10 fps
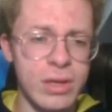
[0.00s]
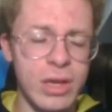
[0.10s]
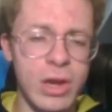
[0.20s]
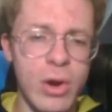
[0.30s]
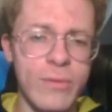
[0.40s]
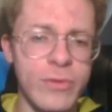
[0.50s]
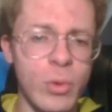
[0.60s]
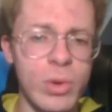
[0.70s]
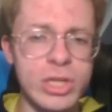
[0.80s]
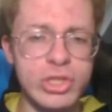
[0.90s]
If you
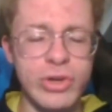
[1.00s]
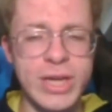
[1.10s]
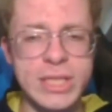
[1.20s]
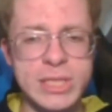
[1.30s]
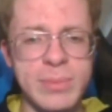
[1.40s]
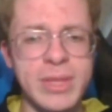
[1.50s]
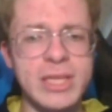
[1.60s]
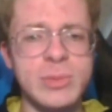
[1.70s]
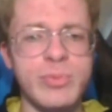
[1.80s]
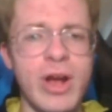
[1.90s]
want to trade some of
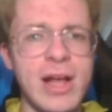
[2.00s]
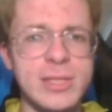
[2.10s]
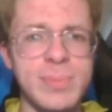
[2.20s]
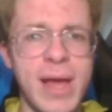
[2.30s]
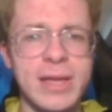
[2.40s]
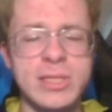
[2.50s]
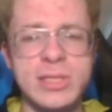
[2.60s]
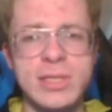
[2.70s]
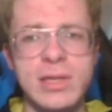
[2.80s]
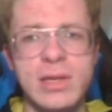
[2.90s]
these
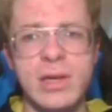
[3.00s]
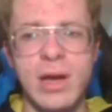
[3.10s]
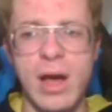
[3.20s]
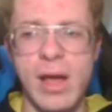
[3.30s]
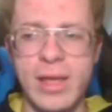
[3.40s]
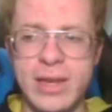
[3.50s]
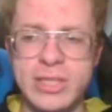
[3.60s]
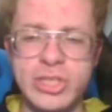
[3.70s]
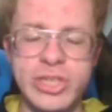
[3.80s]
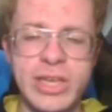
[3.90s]
prospects in
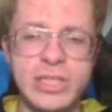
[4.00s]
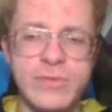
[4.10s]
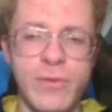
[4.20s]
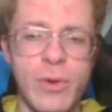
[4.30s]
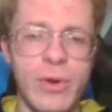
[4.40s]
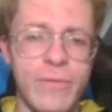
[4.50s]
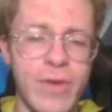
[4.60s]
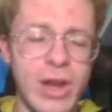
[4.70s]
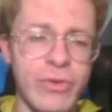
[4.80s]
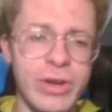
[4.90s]
exchange for a
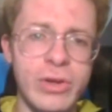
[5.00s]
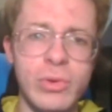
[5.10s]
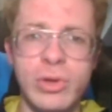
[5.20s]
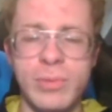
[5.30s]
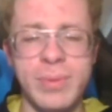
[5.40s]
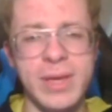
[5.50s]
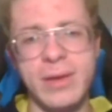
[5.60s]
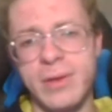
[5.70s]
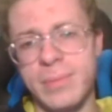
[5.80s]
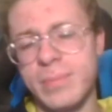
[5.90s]
veteran who could
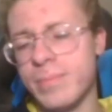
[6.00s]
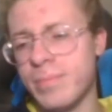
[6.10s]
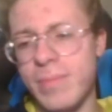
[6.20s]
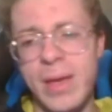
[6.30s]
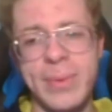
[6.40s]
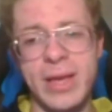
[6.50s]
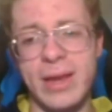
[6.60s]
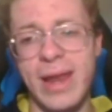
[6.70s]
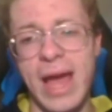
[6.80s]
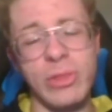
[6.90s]
be maybe a
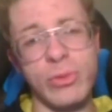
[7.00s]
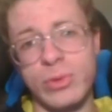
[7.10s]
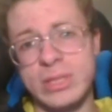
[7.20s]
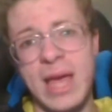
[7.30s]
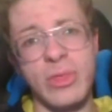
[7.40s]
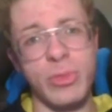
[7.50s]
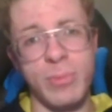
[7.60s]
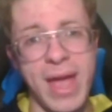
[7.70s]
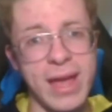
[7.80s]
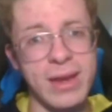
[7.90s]
9th or 10th
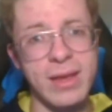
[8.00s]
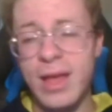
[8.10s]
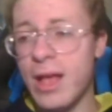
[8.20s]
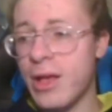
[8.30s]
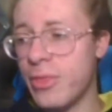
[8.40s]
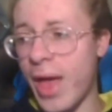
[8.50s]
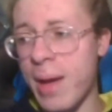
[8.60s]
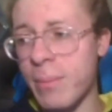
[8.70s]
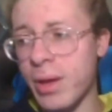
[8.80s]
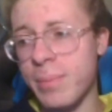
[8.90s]
man,
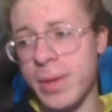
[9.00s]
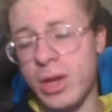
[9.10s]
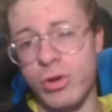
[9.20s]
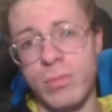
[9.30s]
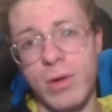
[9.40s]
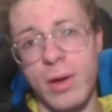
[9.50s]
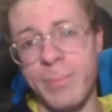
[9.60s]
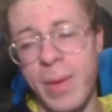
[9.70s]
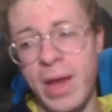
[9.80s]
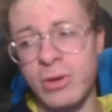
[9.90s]
that might be a
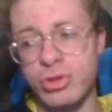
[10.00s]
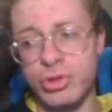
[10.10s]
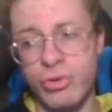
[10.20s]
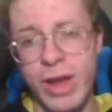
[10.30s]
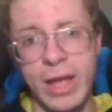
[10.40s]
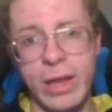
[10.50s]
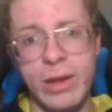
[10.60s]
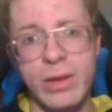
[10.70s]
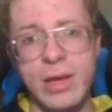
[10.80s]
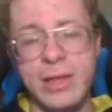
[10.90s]
better
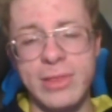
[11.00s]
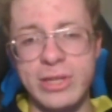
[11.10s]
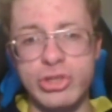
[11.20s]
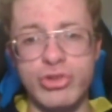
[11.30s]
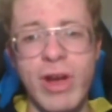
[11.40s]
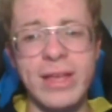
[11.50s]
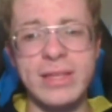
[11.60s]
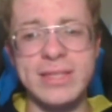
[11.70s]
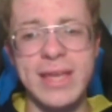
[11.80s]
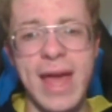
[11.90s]
trade than trying
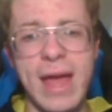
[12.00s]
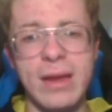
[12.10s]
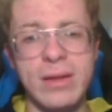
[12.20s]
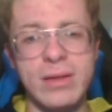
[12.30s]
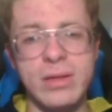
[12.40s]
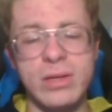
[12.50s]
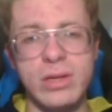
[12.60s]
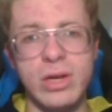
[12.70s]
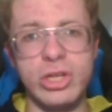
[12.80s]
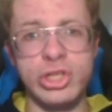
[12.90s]
to get
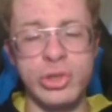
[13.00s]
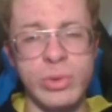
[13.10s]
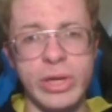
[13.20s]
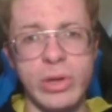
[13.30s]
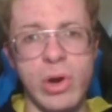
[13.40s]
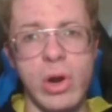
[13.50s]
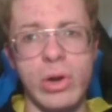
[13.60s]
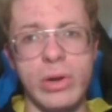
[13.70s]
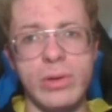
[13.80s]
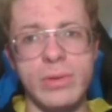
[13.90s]
a shooting
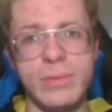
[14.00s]
guard,